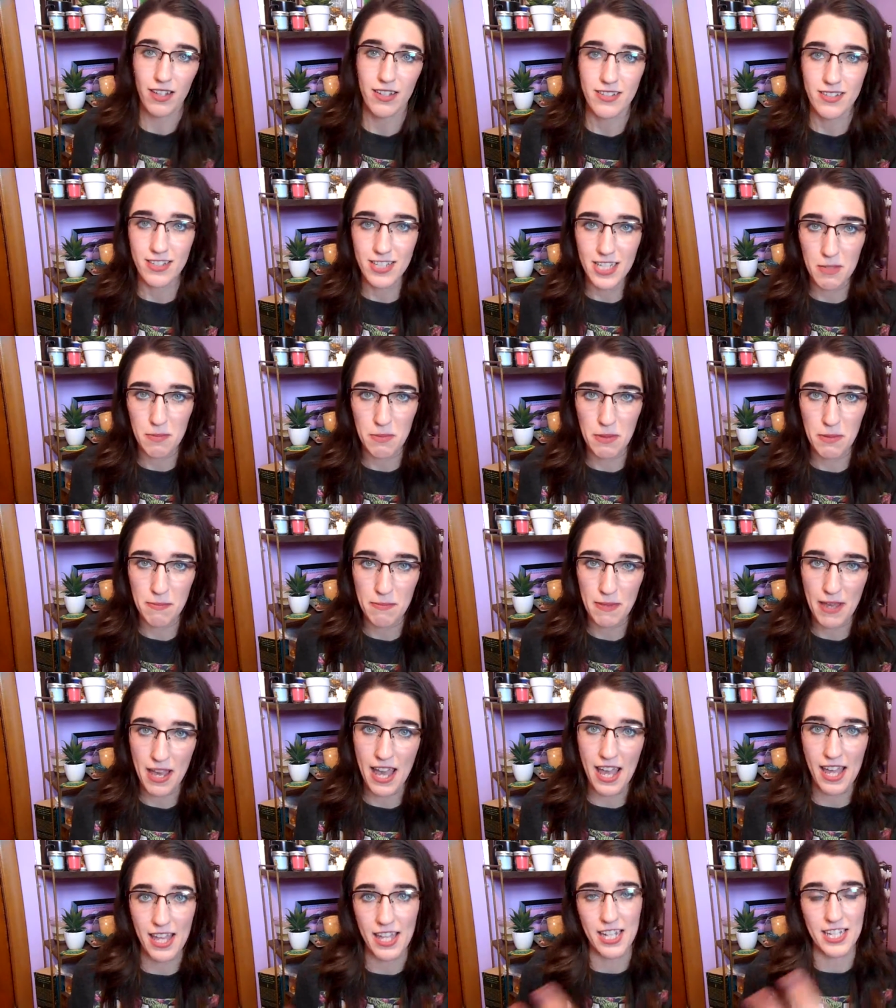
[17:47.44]
asleep in
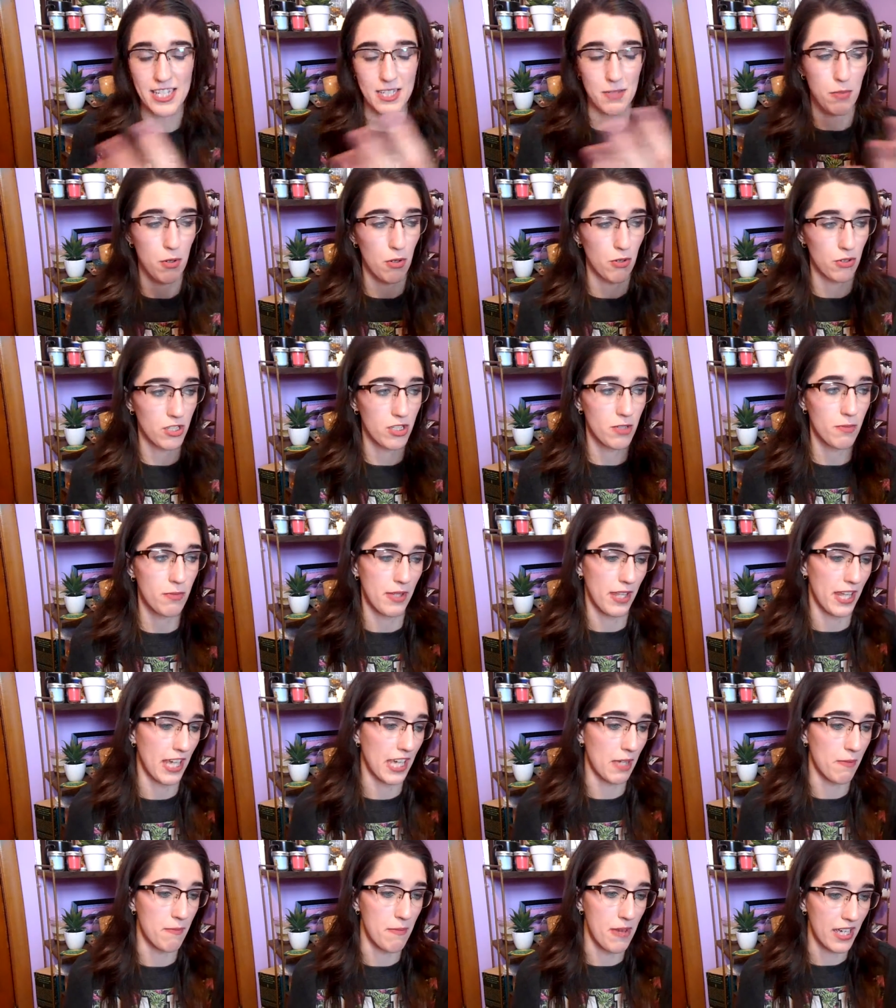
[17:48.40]
bed as opposed to be
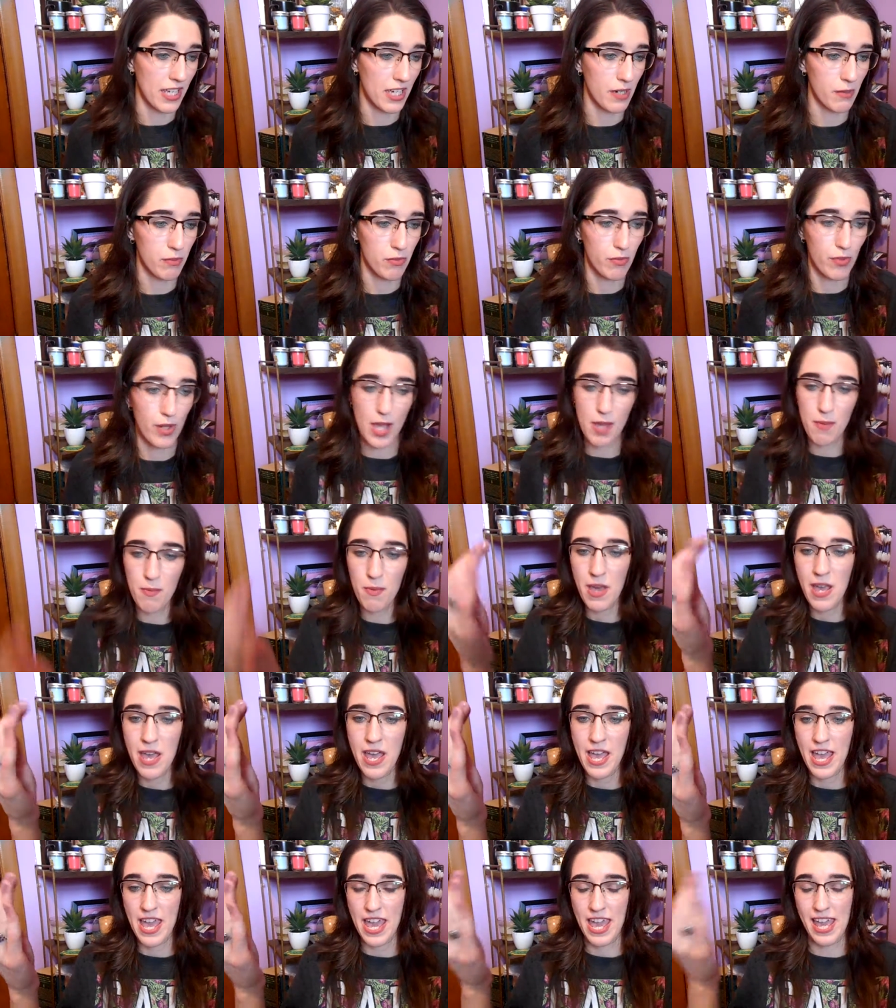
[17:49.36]
like makeup wipe
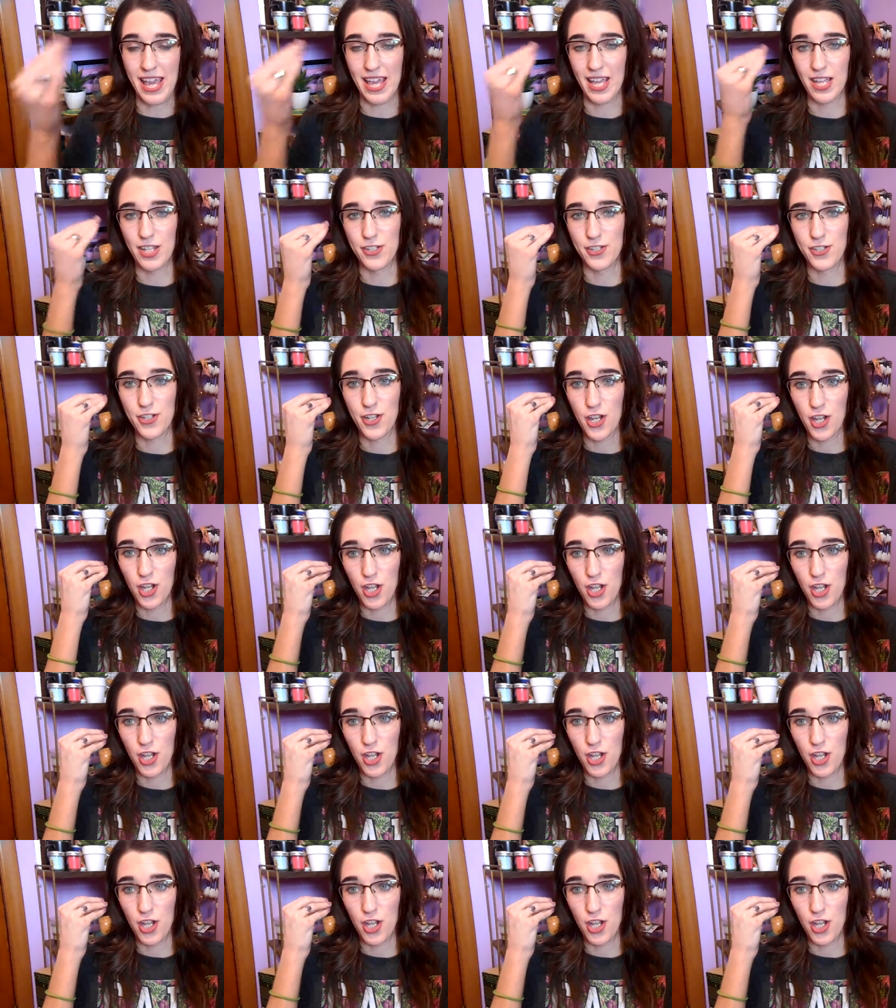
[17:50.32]
and